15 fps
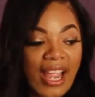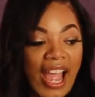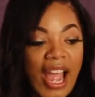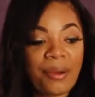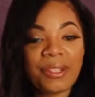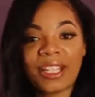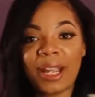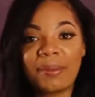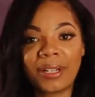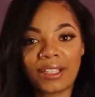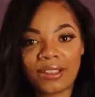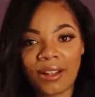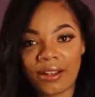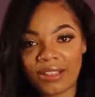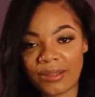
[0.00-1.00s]
I was able
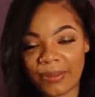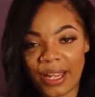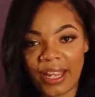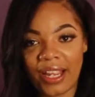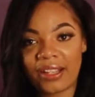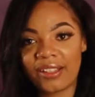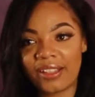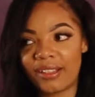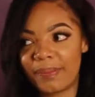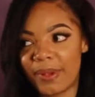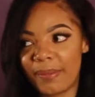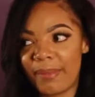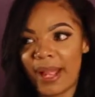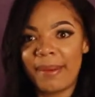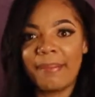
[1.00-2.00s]
to talk to my exes,
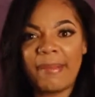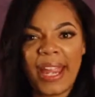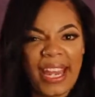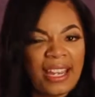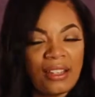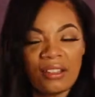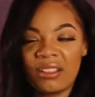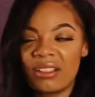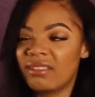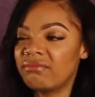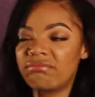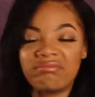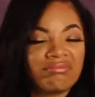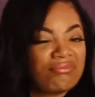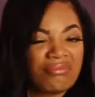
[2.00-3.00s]
but my mate,
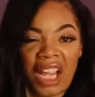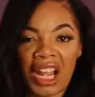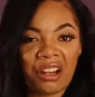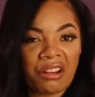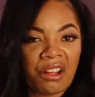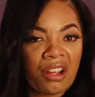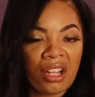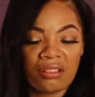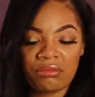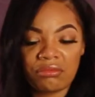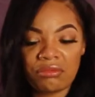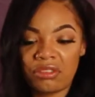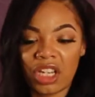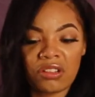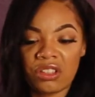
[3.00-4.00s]
not at all.
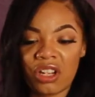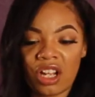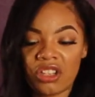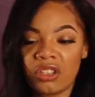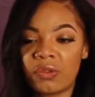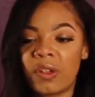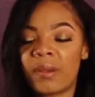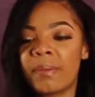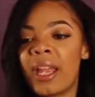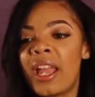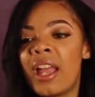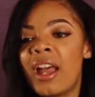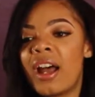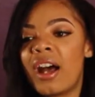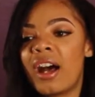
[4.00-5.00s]
Don't talk to him.
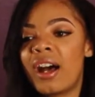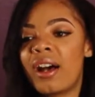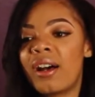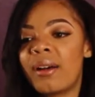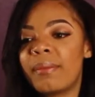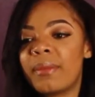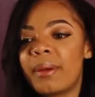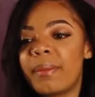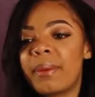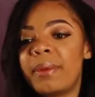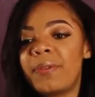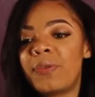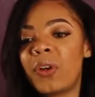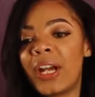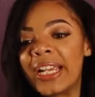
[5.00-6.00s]
But
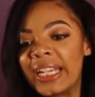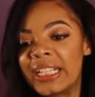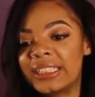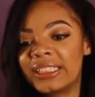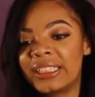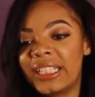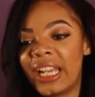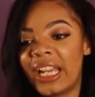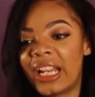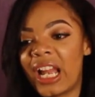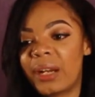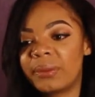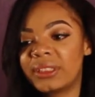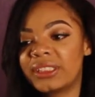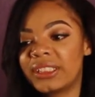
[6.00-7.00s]
before I get into that,
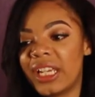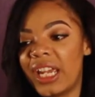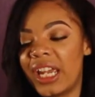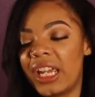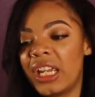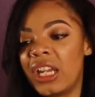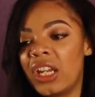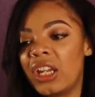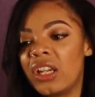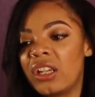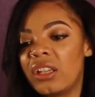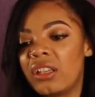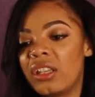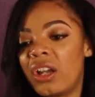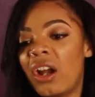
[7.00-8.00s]
I will say
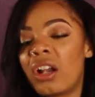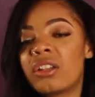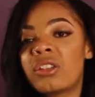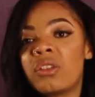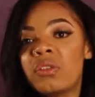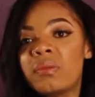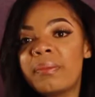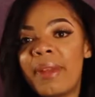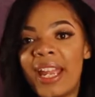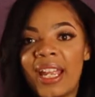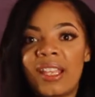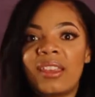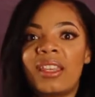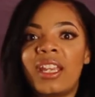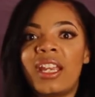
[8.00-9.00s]
there are 2
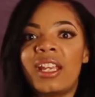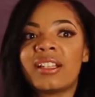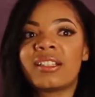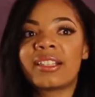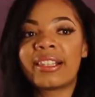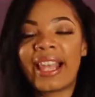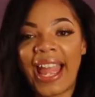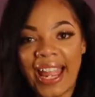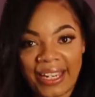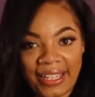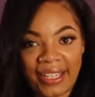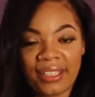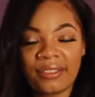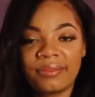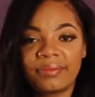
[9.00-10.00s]
main things
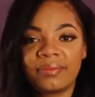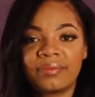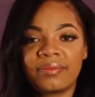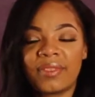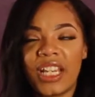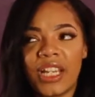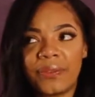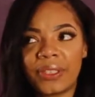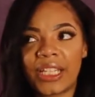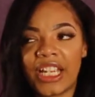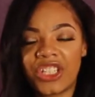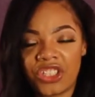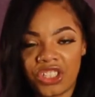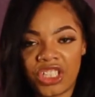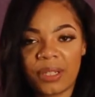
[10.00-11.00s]
lacking in
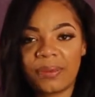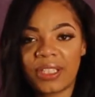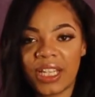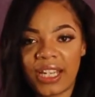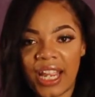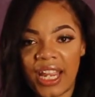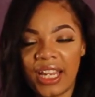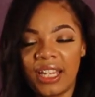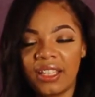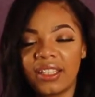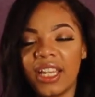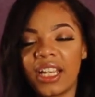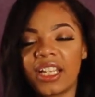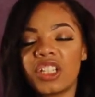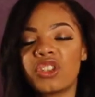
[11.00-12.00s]
relationships today
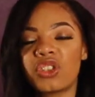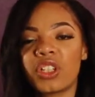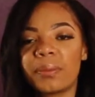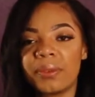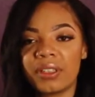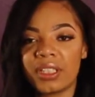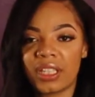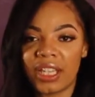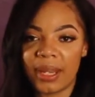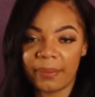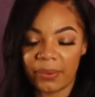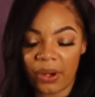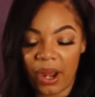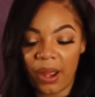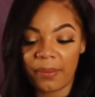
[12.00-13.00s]
that contribute to
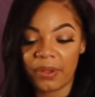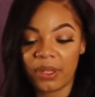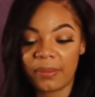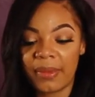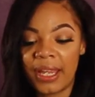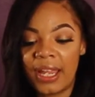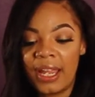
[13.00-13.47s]
that problem.